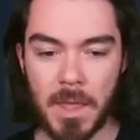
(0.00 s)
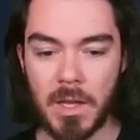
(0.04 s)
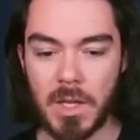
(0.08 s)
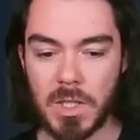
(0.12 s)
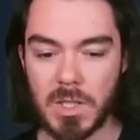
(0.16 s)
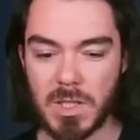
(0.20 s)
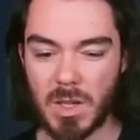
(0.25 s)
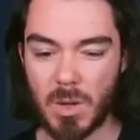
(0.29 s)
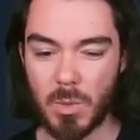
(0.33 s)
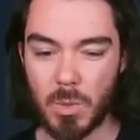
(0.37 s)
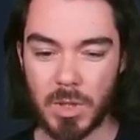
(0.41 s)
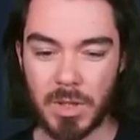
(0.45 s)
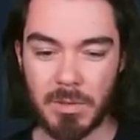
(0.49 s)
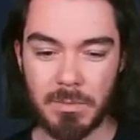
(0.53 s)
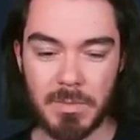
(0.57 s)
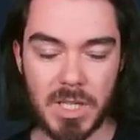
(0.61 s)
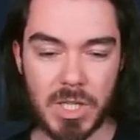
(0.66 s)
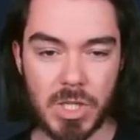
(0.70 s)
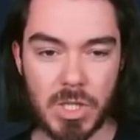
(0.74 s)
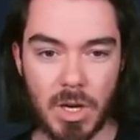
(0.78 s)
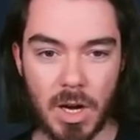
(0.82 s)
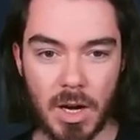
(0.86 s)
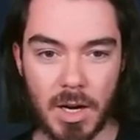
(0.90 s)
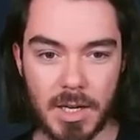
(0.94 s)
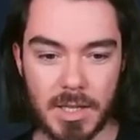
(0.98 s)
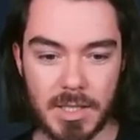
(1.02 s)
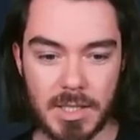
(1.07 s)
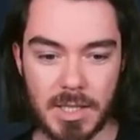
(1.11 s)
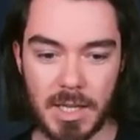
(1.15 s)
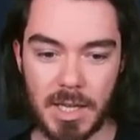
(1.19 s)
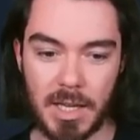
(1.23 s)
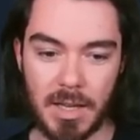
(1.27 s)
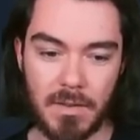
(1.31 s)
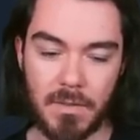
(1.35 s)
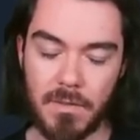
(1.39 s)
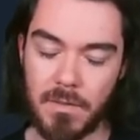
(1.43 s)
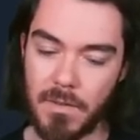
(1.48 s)
So I wouldn't be shocked
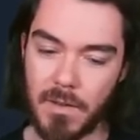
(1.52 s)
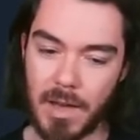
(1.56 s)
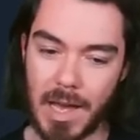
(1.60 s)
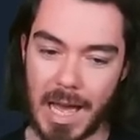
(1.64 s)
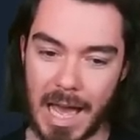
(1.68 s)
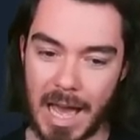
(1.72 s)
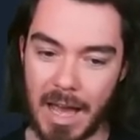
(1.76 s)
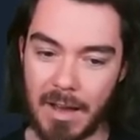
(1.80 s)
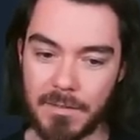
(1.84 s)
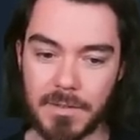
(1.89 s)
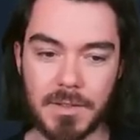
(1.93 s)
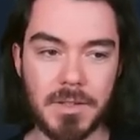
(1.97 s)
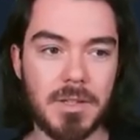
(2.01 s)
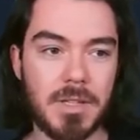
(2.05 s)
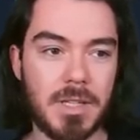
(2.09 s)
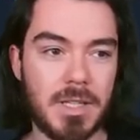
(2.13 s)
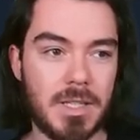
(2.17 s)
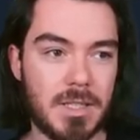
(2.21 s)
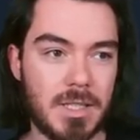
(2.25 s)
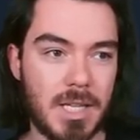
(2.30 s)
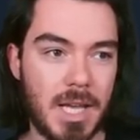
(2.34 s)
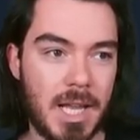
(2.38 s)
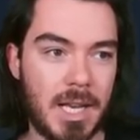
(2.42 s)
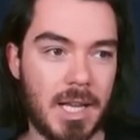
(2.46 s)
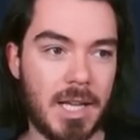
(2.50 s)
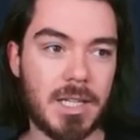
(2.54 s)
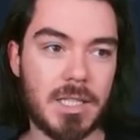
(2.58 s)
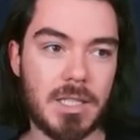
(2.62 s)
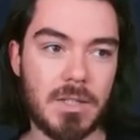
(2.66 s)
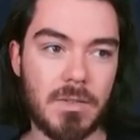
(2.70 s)
if after these 10x